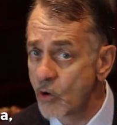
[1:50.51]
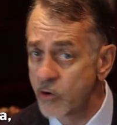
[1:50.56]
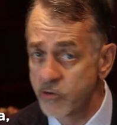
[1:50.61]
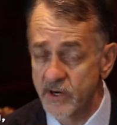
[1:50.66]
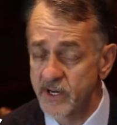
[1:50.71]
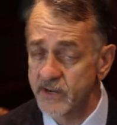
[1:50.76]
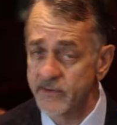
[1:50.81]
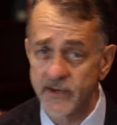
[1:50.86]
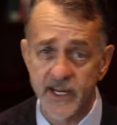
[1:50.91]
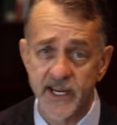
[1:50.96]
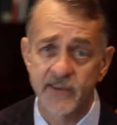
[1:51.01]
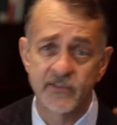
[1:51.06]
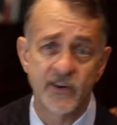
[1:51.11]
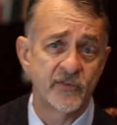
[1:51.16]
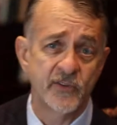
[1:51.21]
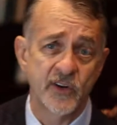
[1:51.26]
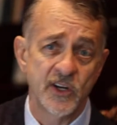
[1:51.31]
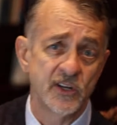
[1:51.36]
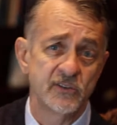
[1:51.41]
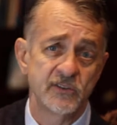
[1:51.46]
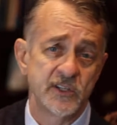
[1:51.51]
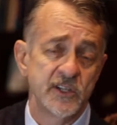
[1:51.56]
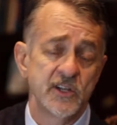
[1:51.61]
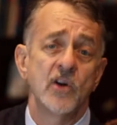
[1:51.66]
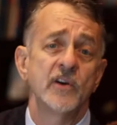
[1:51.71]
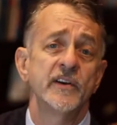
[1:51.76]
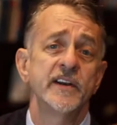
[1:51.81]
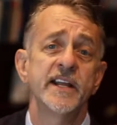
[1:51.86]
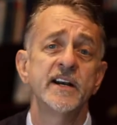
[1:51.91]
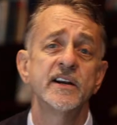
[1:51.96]
or even if you, you
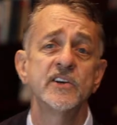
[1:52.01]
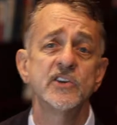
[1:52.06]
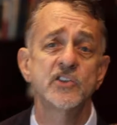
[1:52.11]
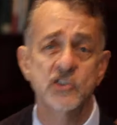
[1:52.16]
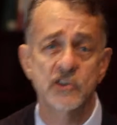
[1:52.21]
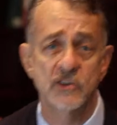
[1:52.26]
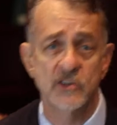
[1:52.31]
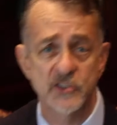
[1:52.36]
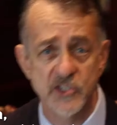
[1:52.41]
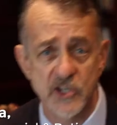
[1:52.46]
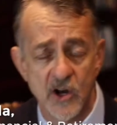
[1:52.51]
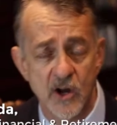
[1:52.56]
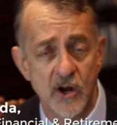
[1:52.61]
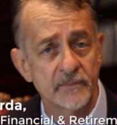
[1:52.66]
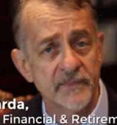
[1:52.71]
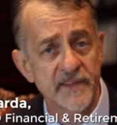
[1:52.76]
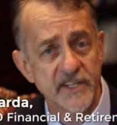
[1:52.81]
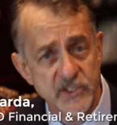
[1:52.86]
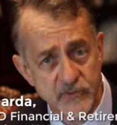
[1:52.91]
don't need an insurance at all.